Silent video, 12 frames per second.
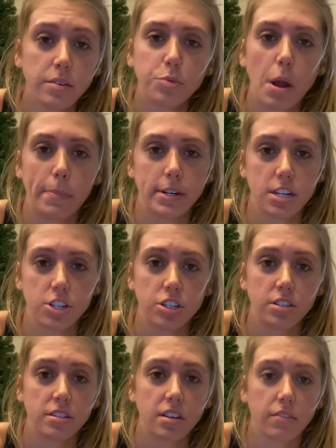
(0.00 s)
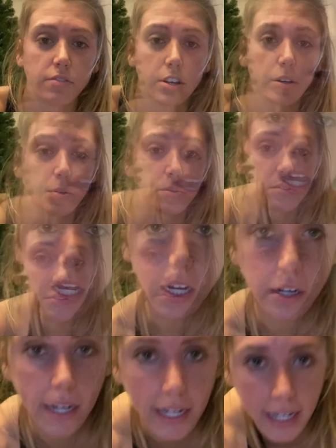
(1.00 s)
repetitions of those. All
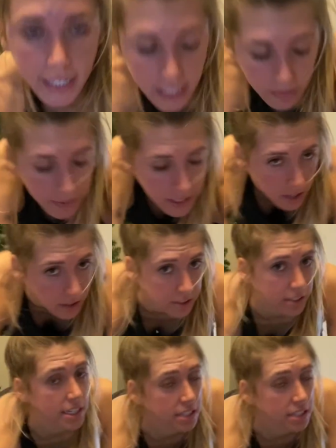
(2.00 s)
right, next up is the alternating